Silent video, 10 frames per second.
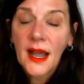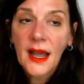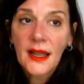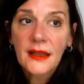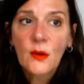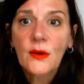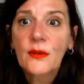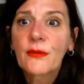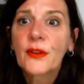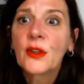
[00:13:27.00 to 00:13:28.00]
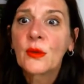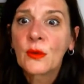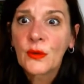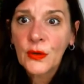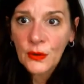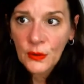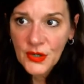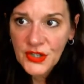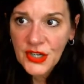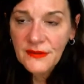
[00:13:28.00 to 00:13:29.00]
In order for you to
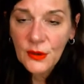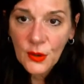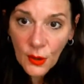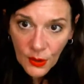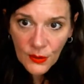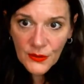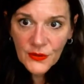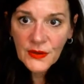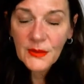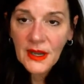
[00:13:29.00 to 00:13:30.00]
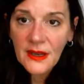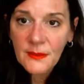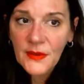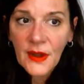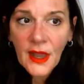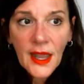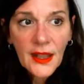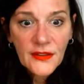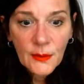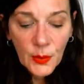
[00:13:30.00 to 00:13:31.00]
achieve your goals, sometimes
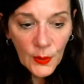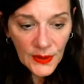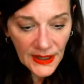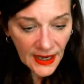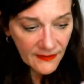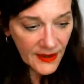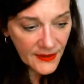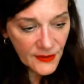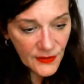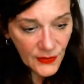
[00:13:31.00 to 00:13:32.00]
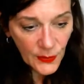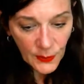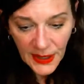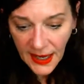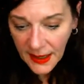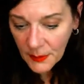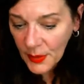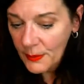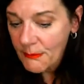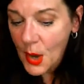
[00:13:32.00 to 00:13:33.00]
it's important to have others who can
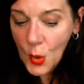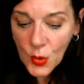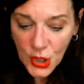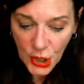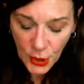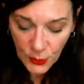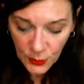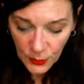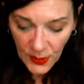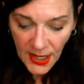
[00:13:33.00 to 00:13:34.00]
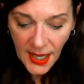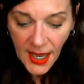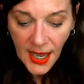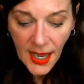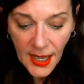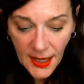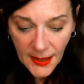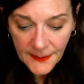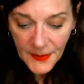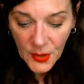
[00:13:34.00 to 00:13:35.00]
promote you,
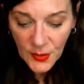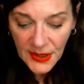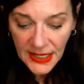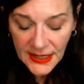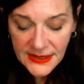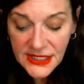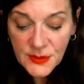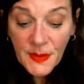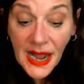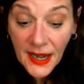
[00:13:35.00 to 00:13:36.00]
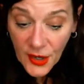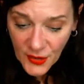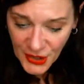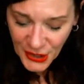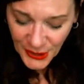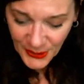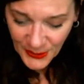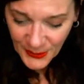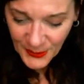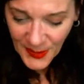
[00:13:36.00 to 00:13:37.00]
who can inspire
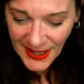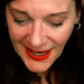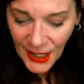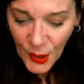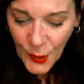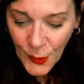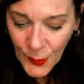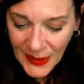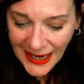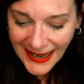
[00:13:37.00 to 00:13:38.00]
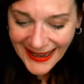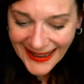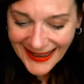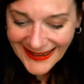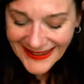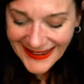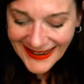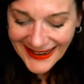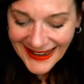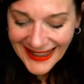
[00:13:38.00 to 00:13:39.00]
you, who can
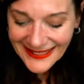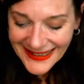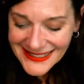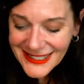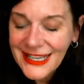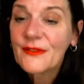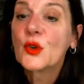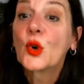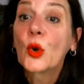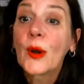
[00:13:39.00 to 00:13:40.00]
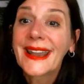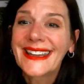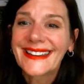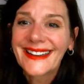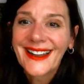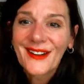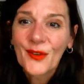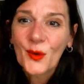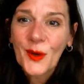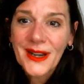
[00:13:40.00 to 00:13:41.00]
at least give you credit
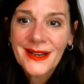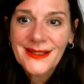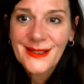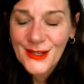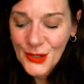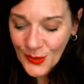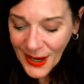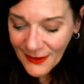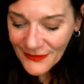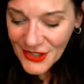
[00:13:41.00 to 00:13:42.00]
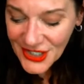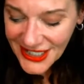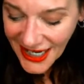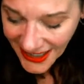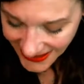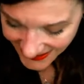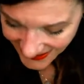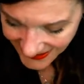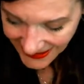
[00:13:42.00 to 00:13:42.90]
for what it is that you have done.